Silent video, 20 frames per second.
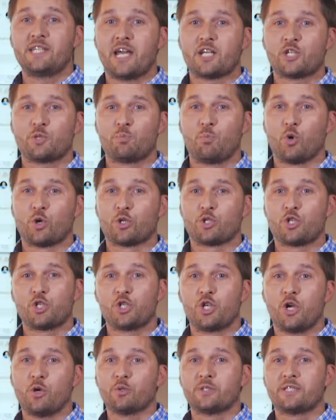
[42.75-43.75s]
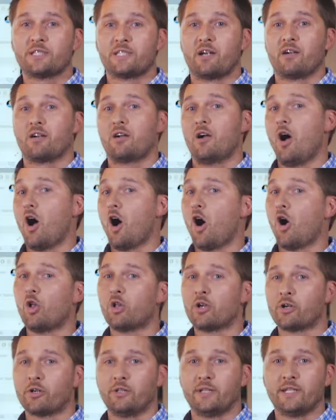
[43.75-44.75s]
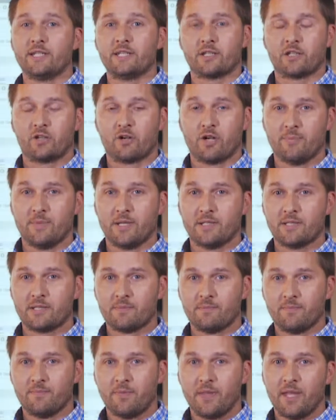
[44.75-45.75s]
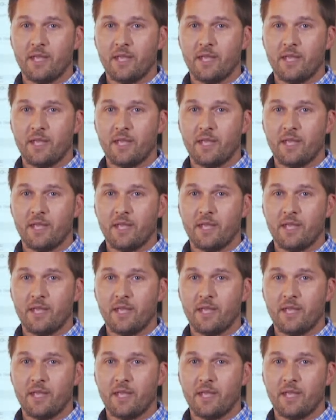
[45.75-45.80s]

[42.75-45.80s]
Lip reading: dashboard shows Sarah all her lease agreements.